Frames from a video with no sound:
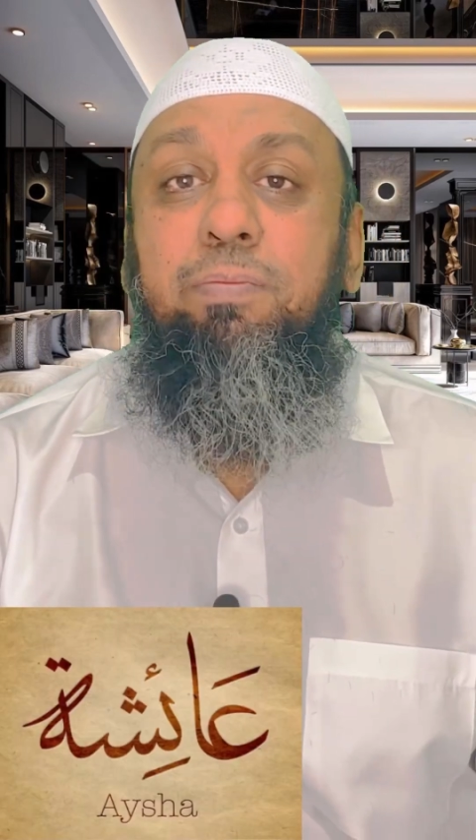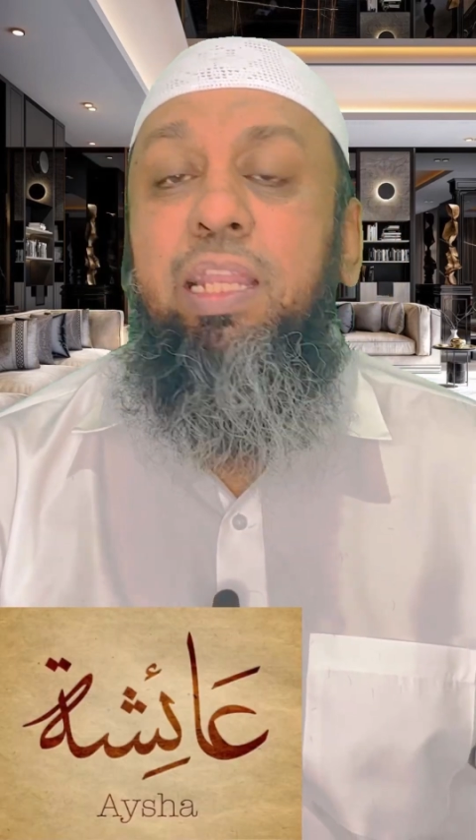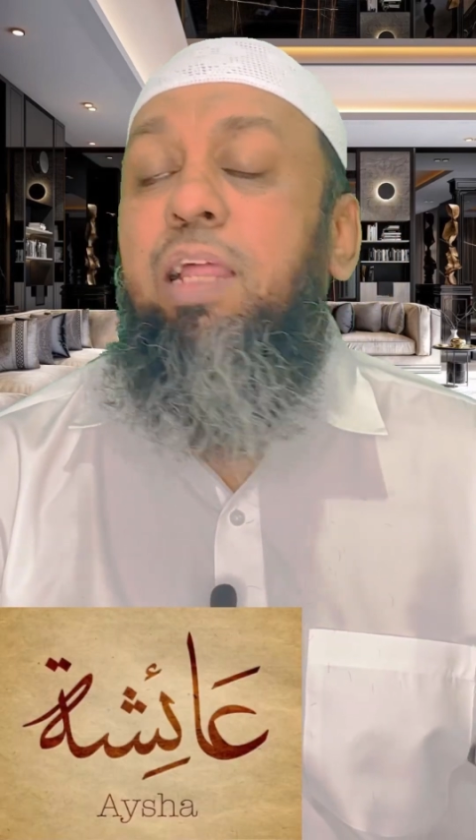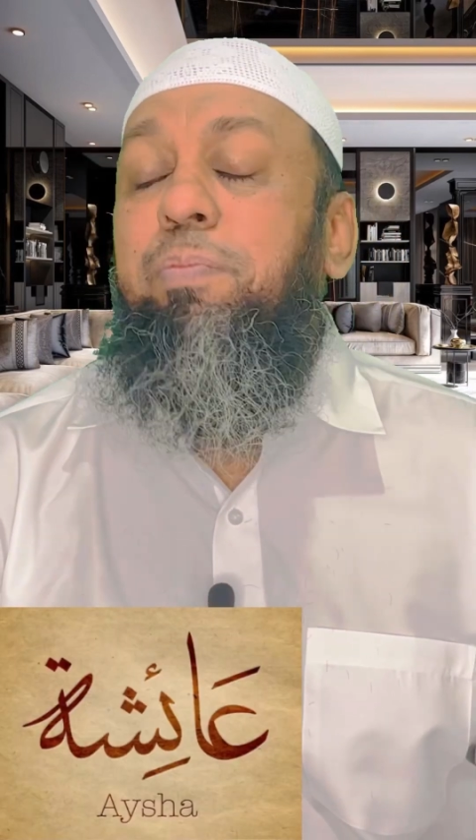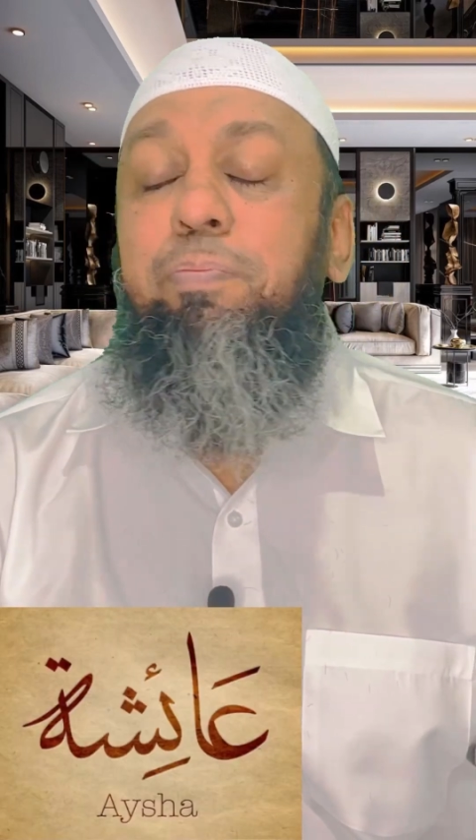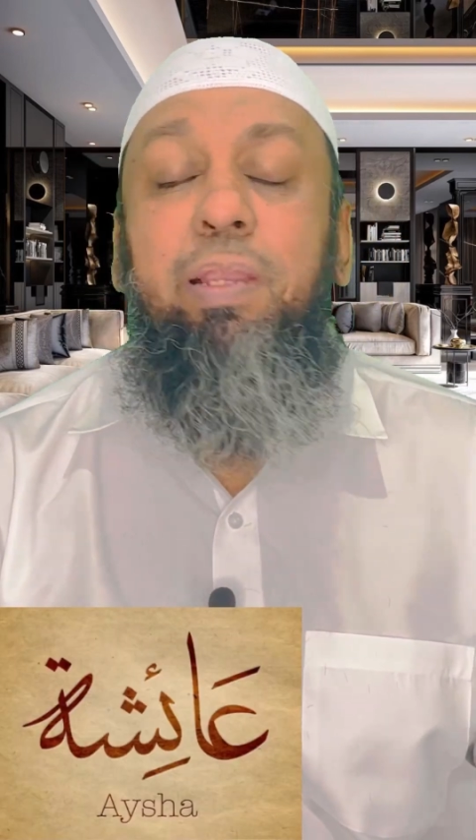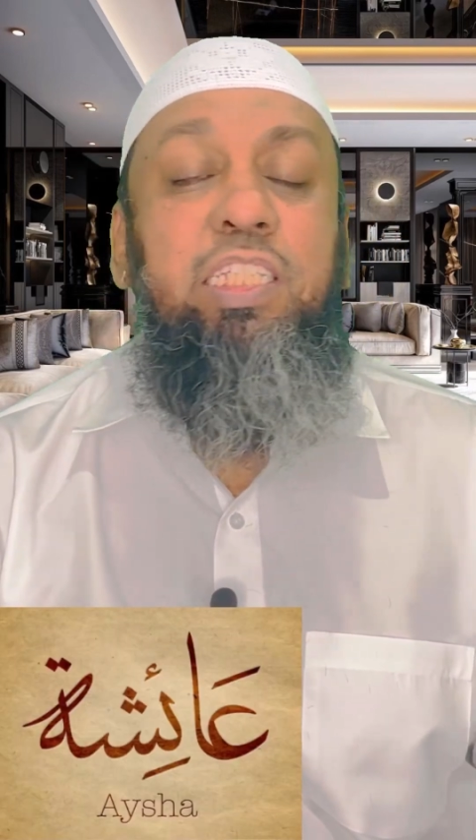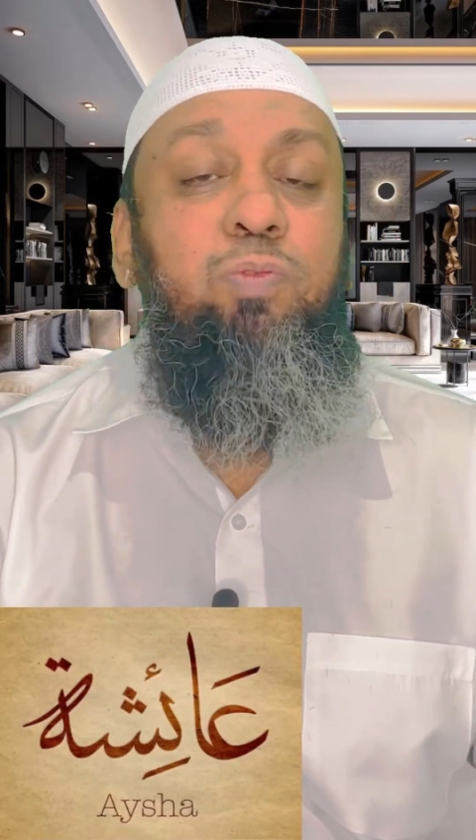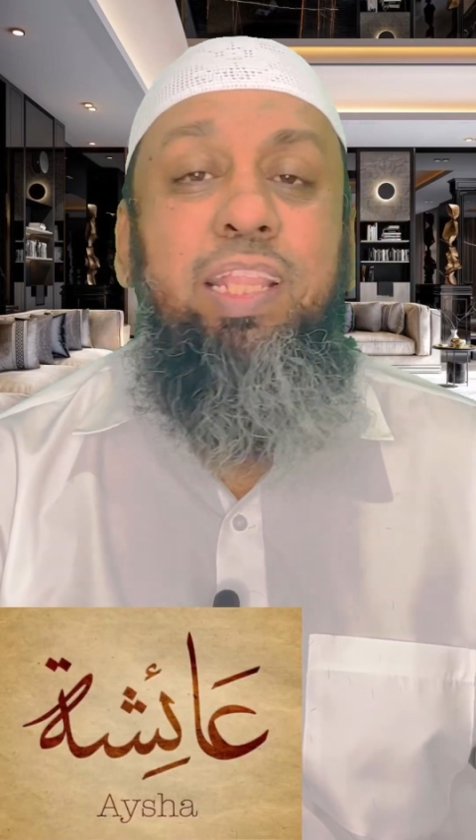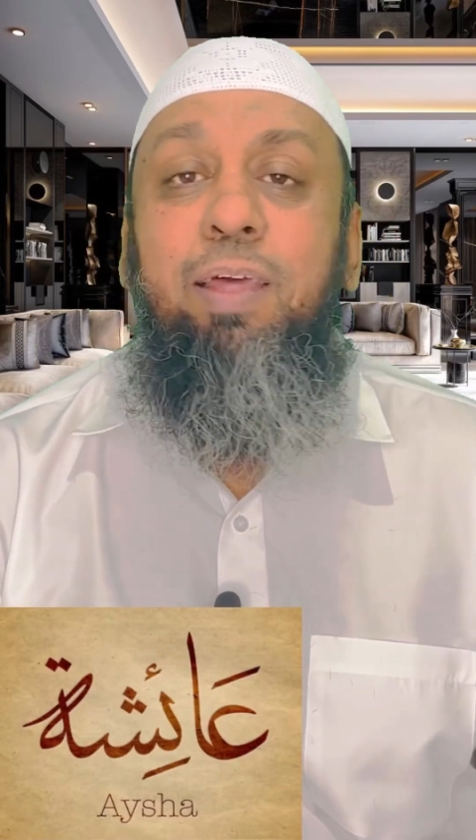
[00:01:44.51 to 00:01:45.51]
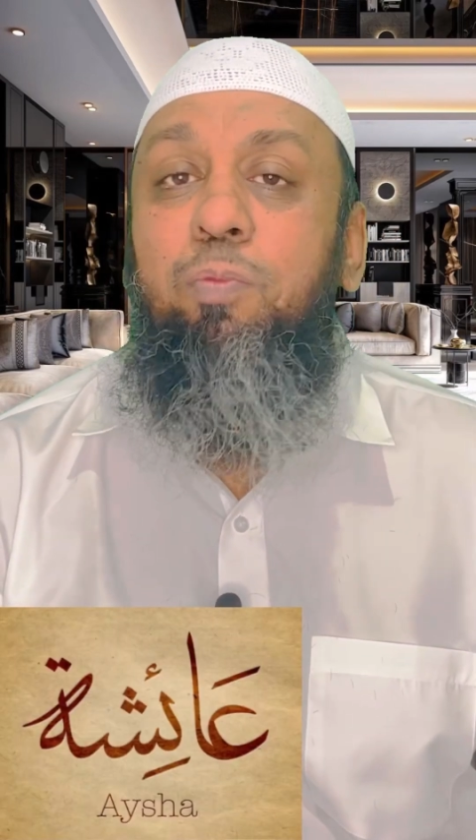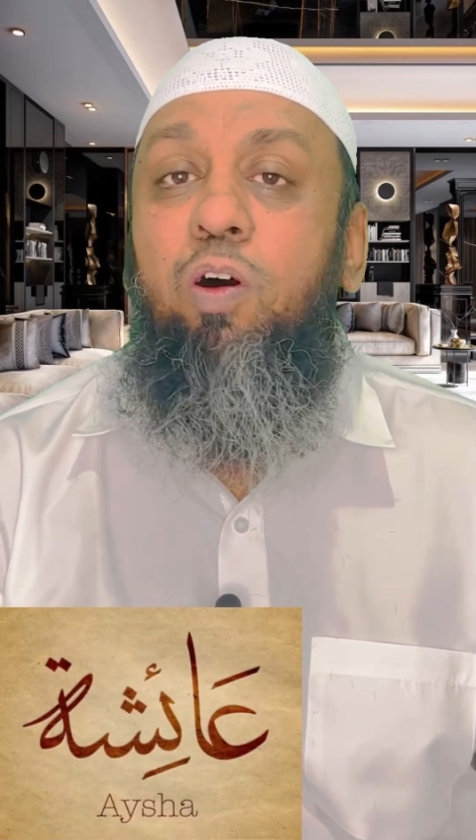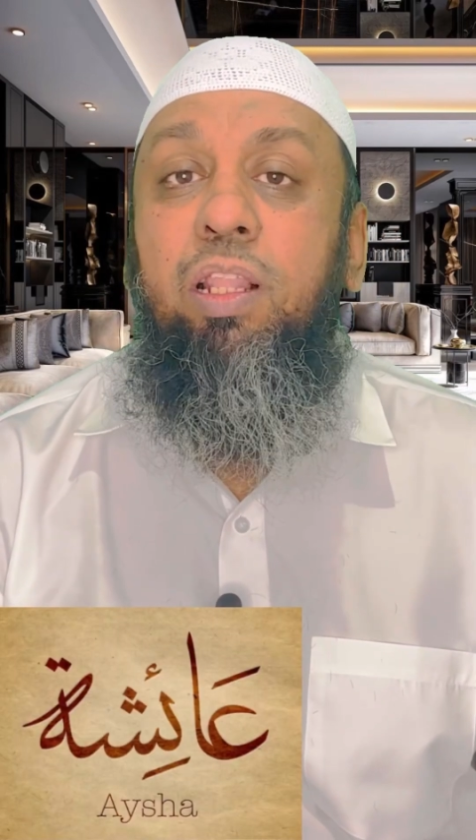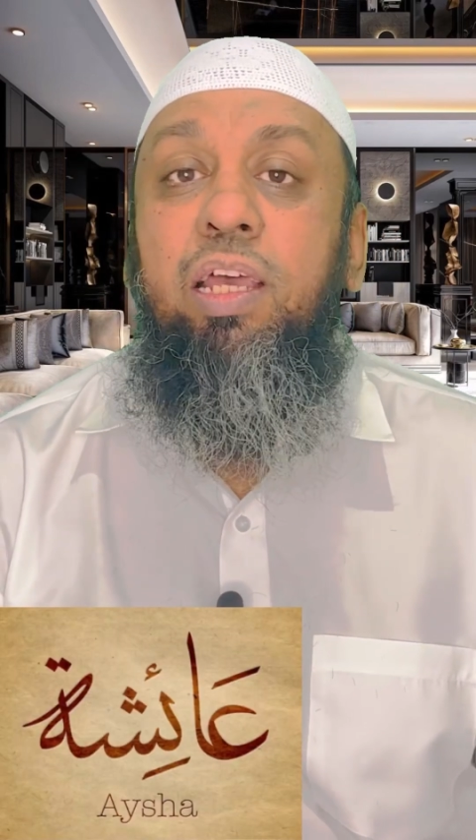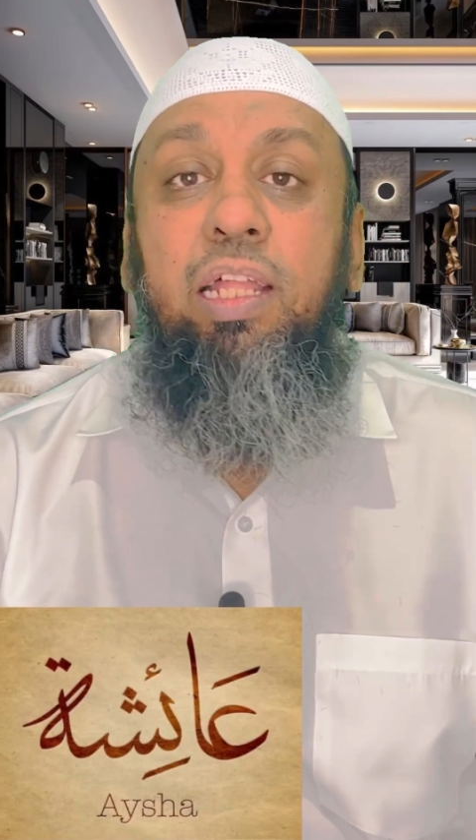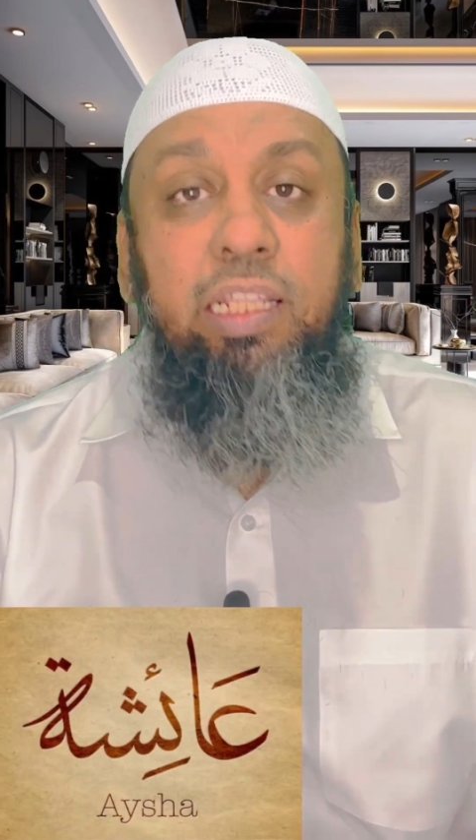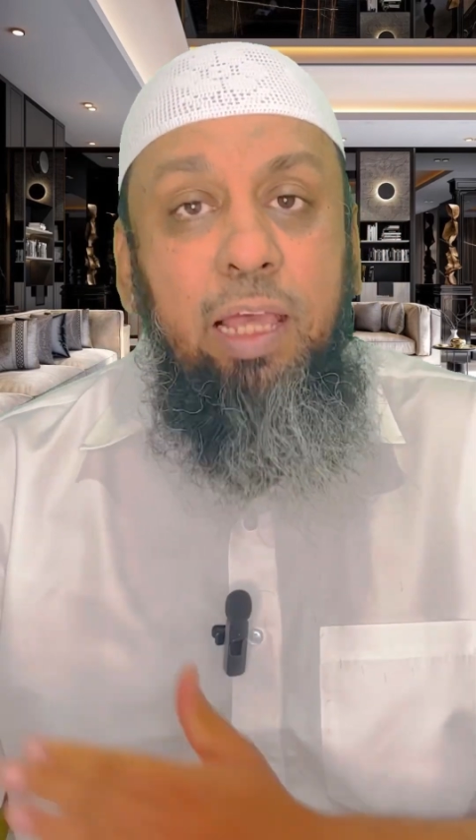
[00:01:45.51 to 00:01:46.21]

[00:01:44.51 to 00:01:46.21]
May Allah be pleased with them all.